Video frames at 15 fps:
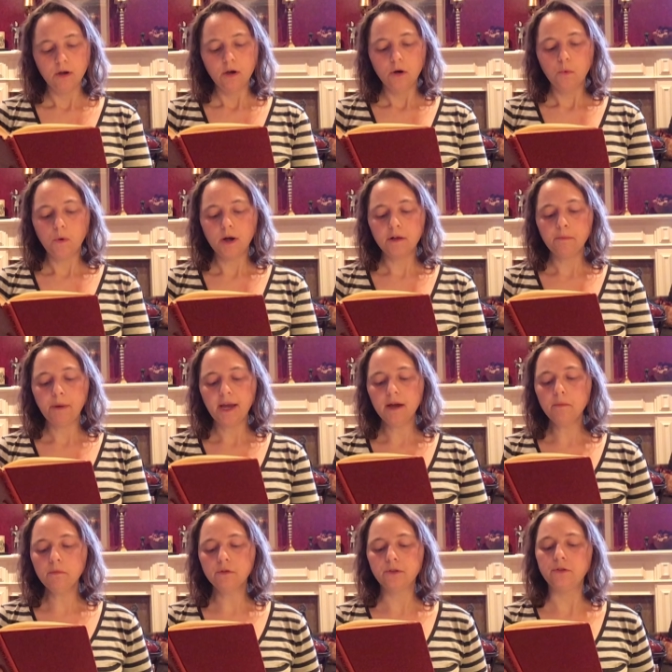While Pam
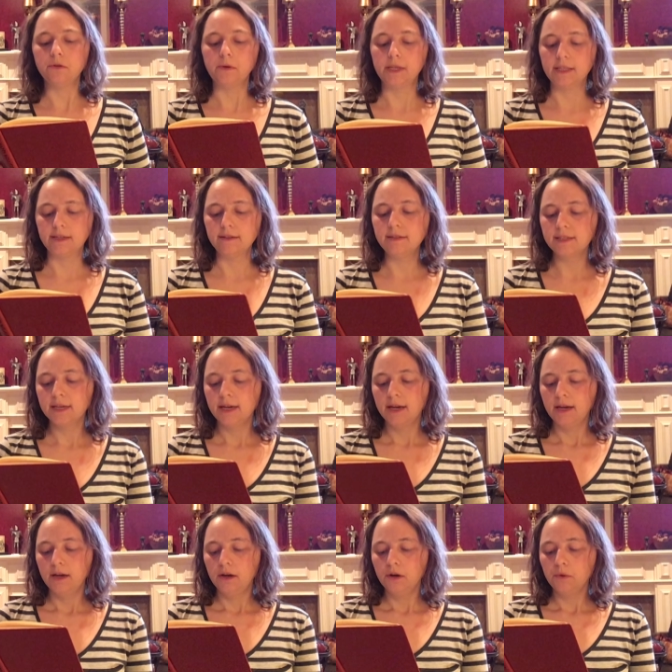was doing this,
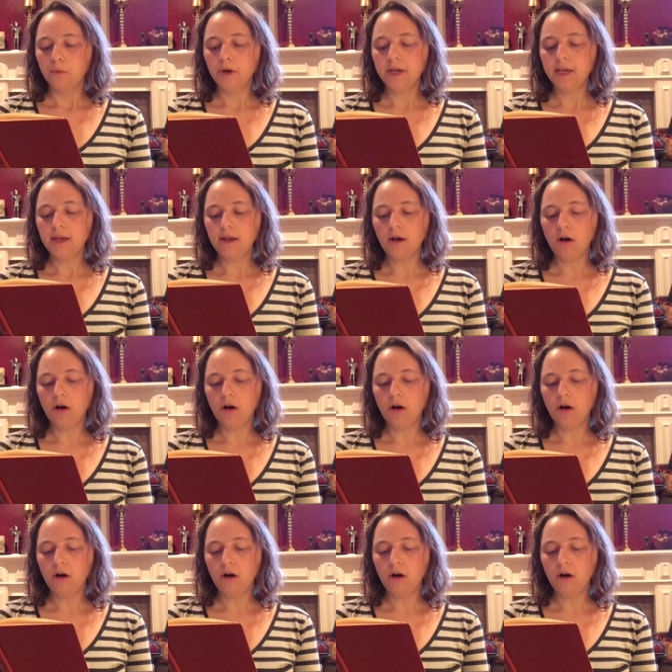Ricky,